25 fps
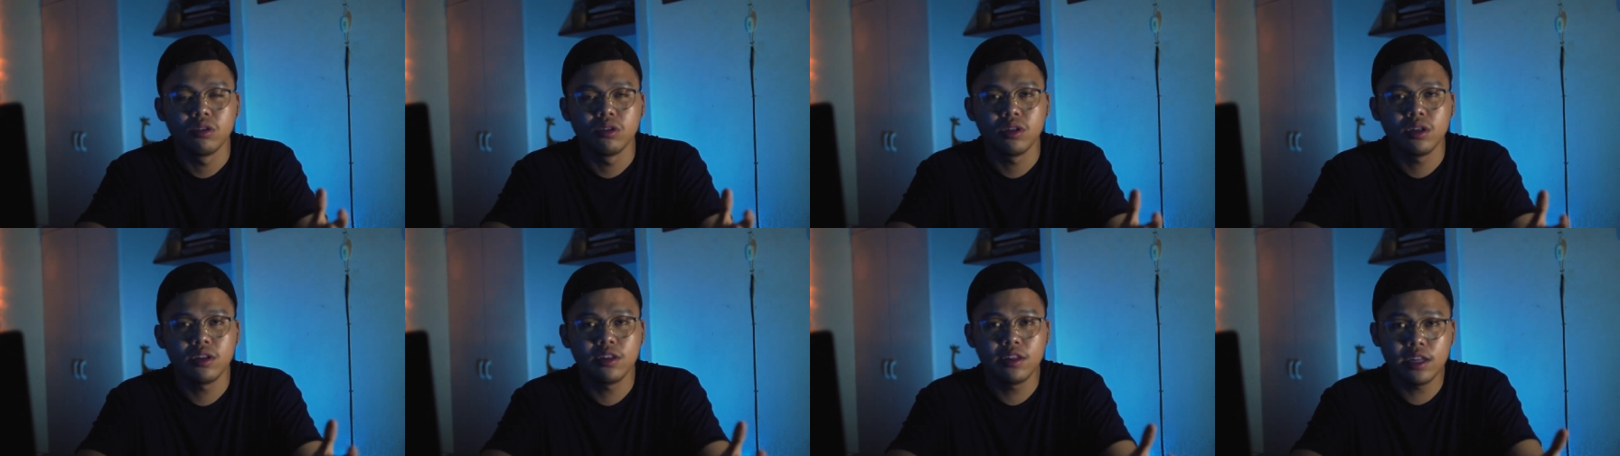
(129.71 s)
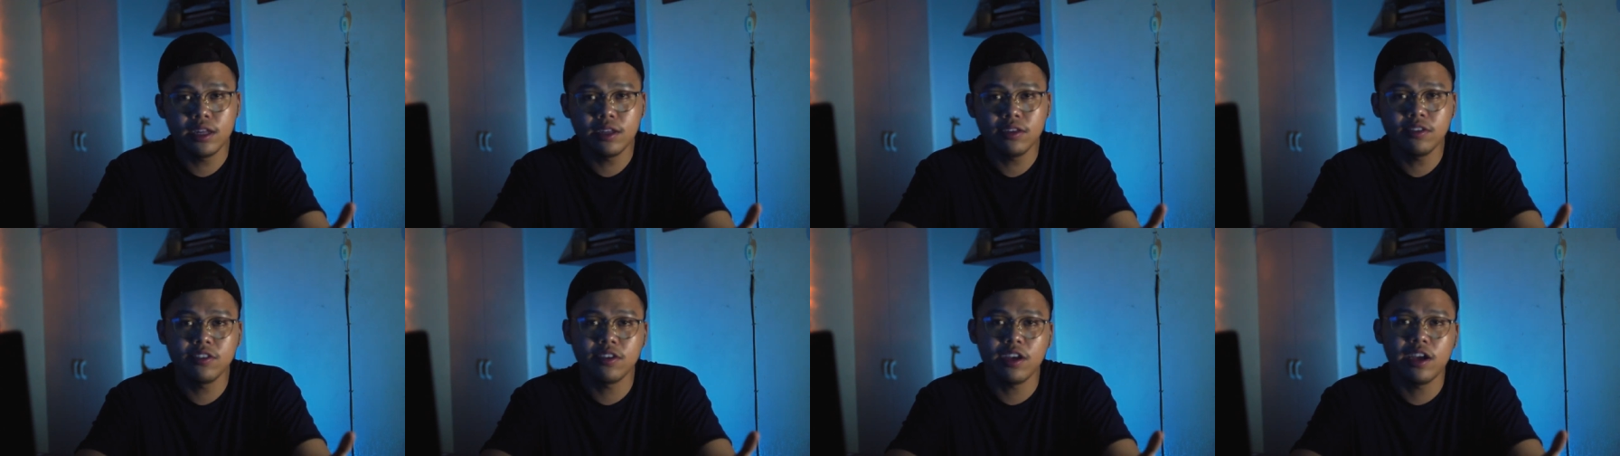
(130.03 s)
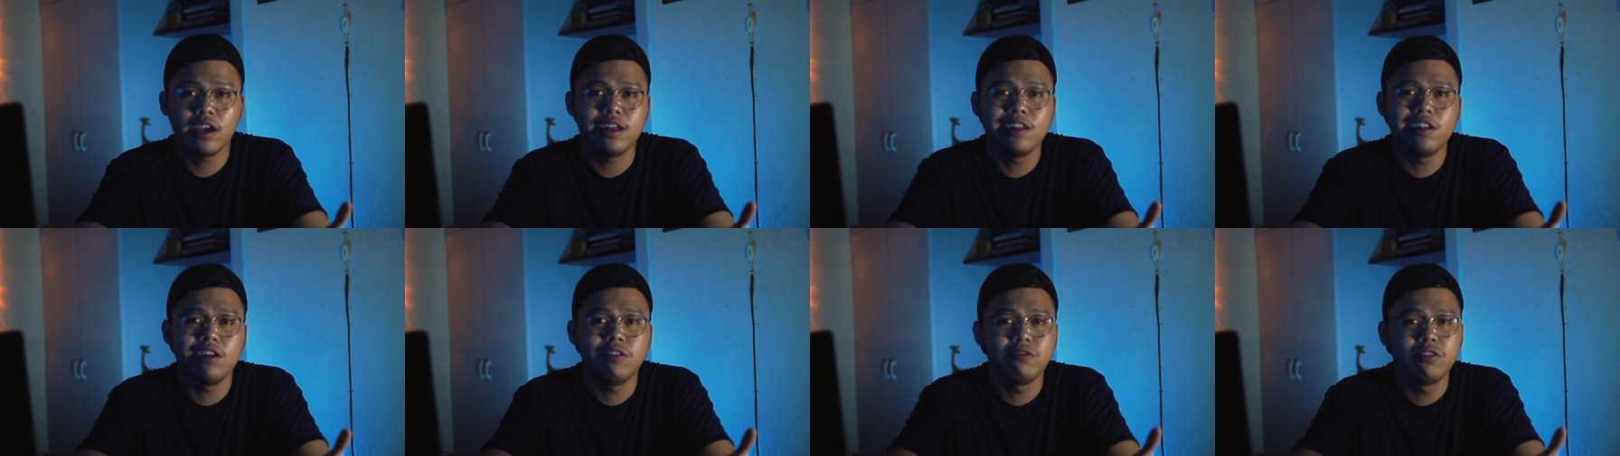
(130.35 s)
the things
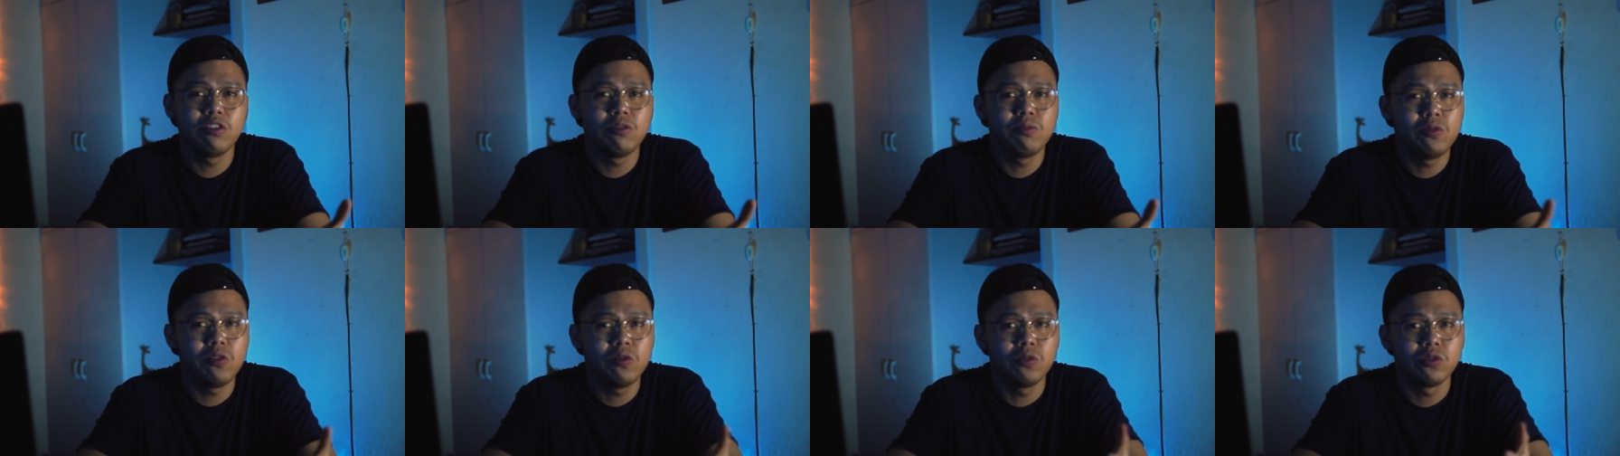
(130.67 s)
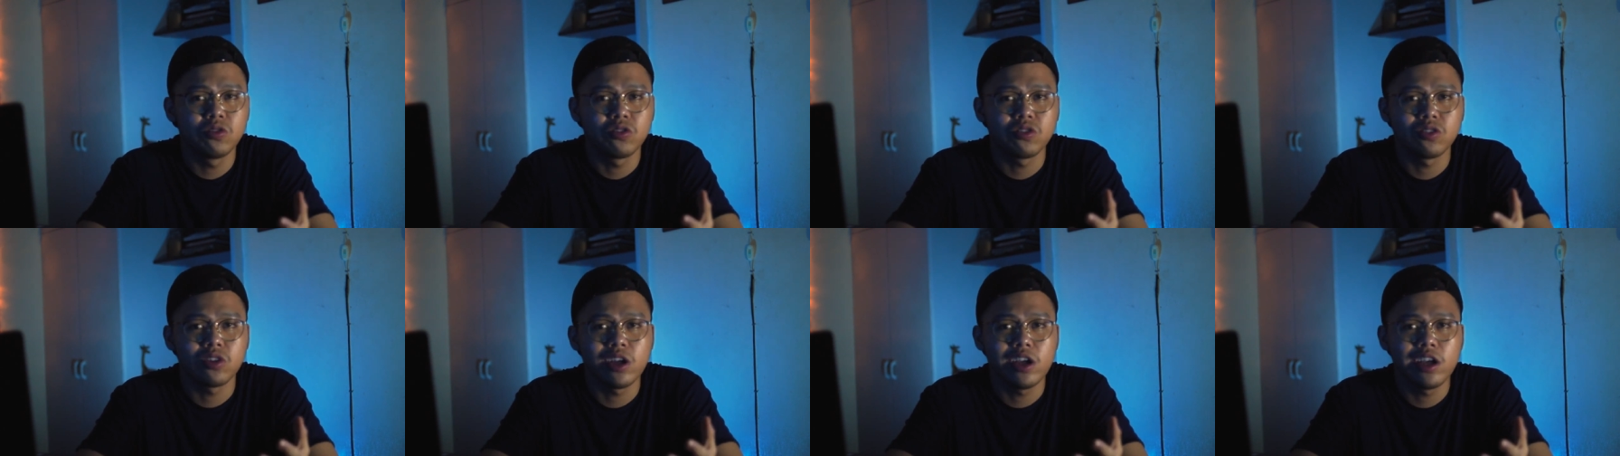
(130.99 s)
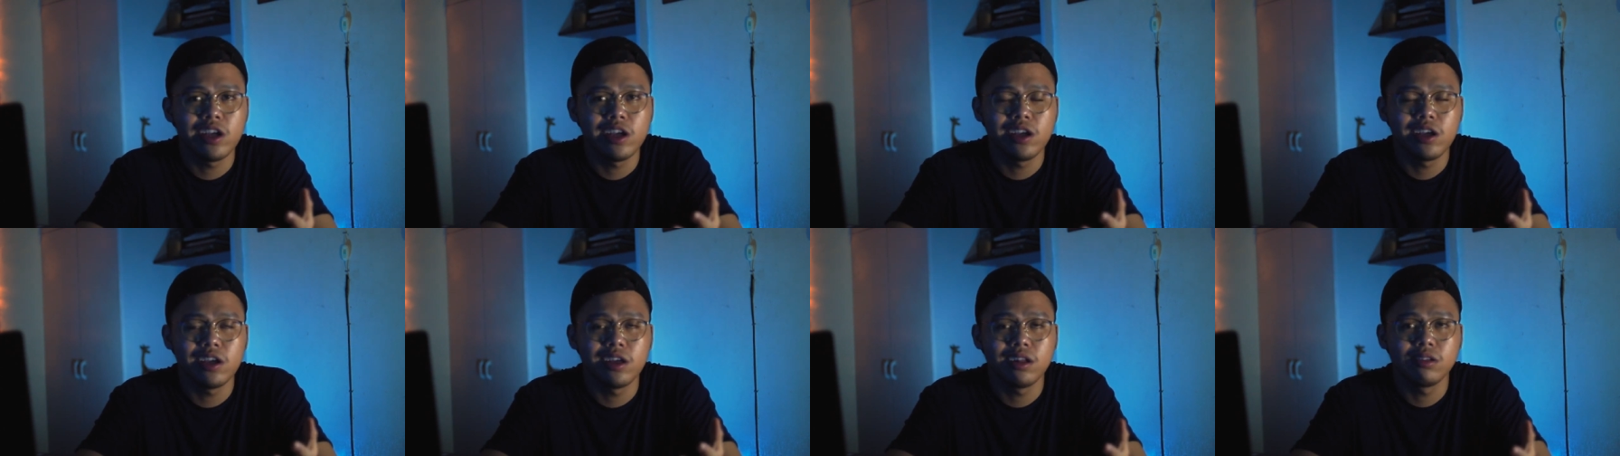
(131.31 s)
I love the most,
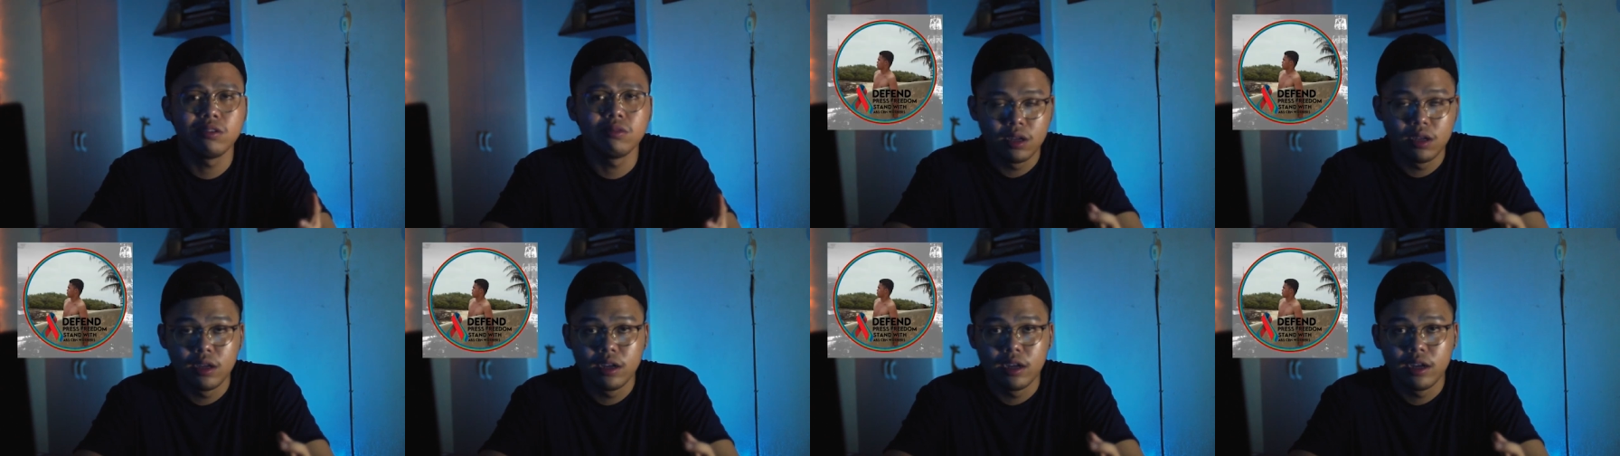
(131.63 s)
and